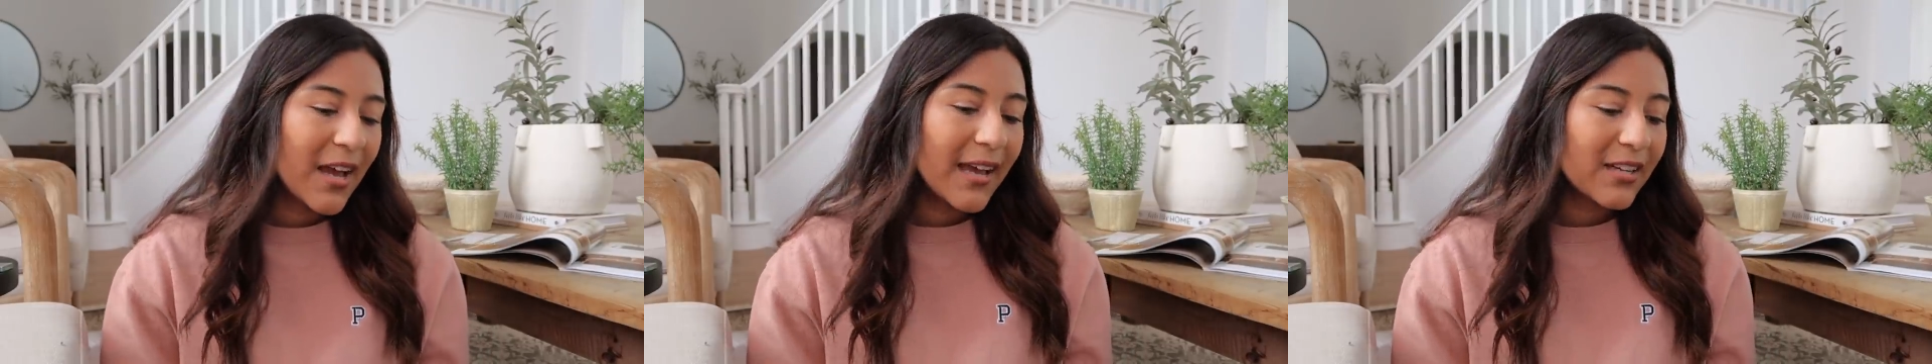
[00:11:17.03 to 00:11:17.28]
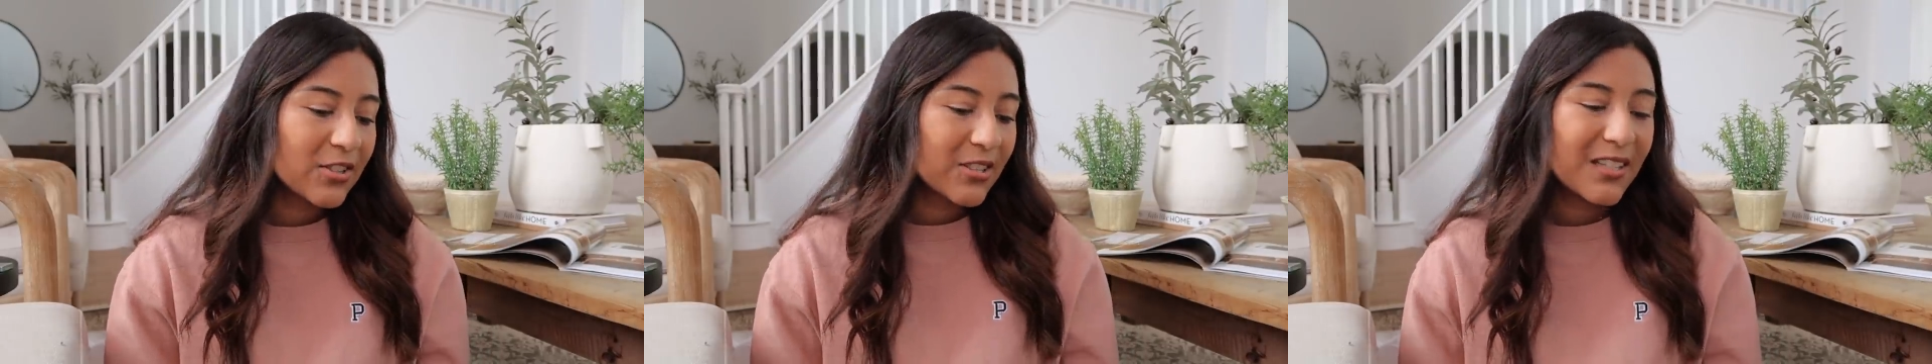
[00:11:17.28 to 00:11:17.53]
I
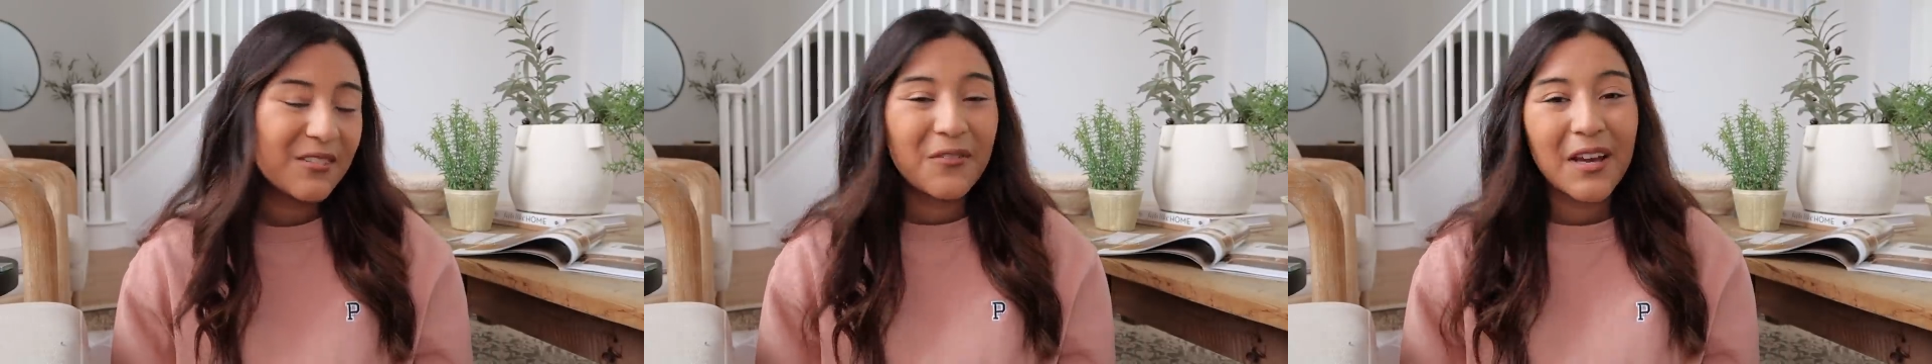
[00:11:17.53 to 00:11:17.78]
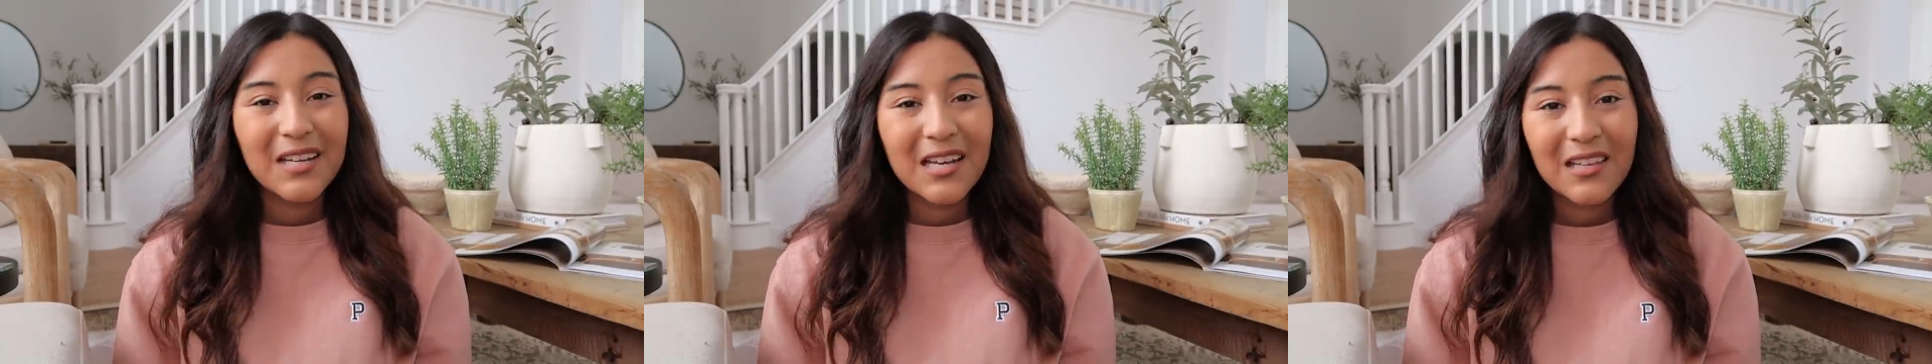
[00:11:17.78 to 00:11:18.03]
actually didn't
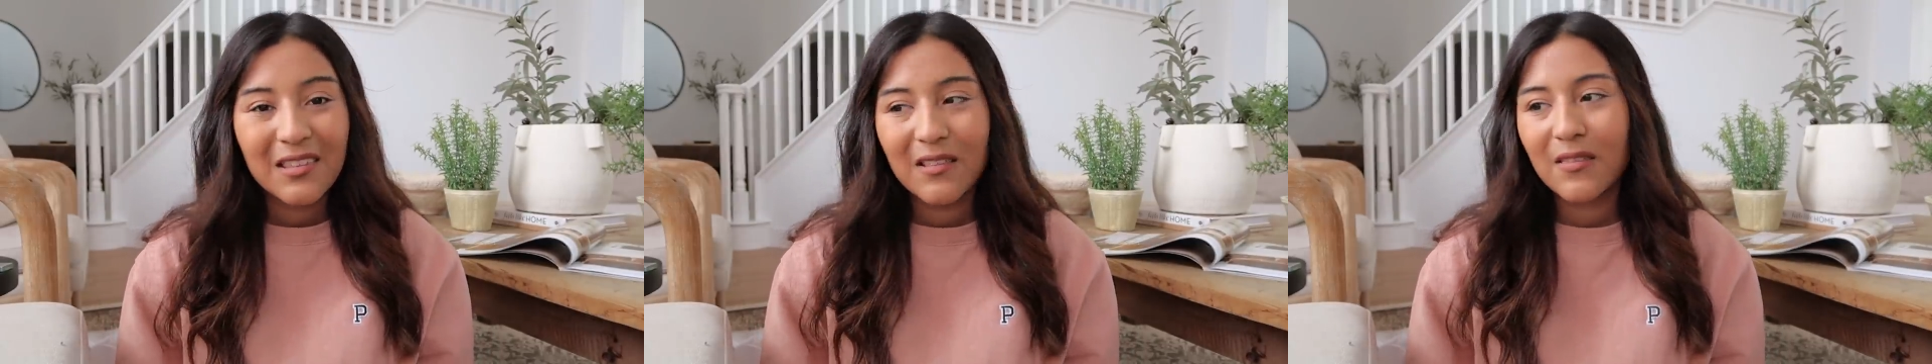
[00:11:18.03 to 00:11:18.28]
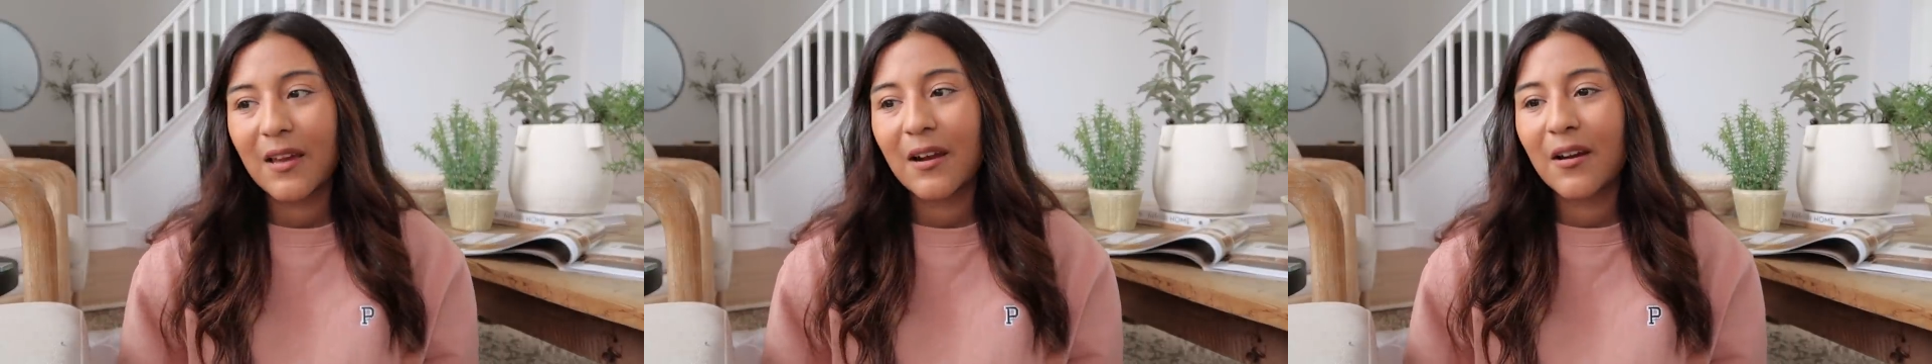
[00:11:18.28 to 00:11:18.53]
find
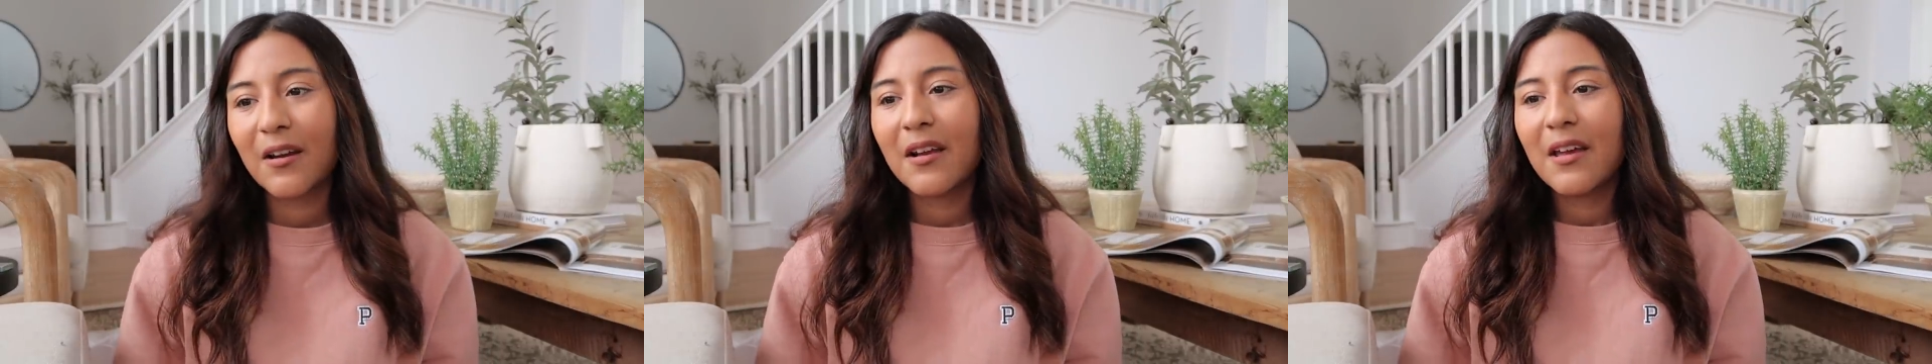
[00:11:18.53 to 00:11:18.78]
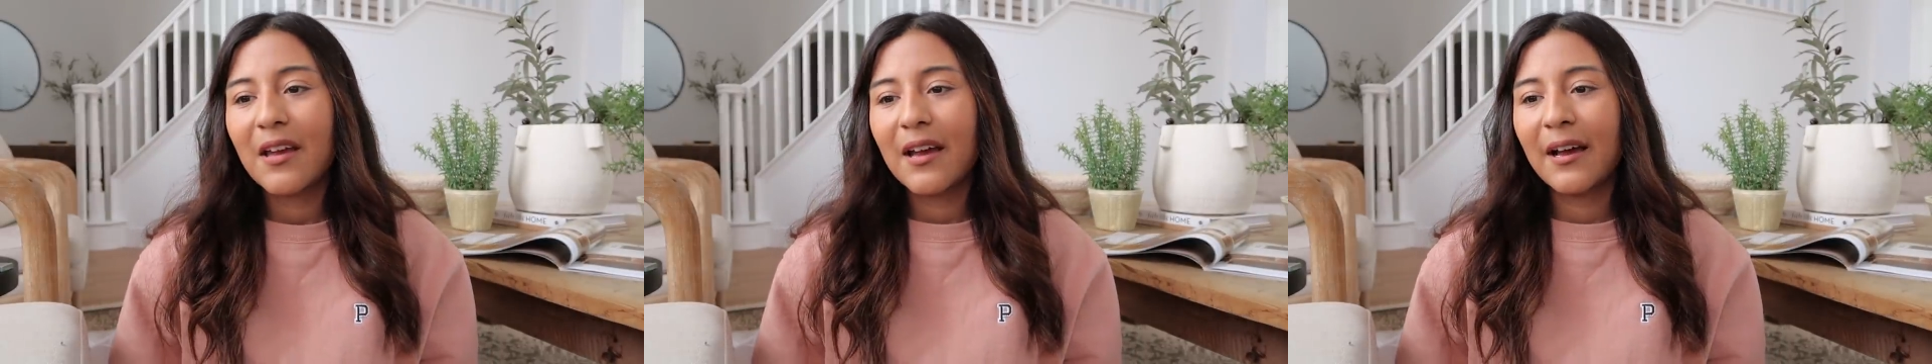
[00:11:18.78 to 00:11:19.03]
anything there.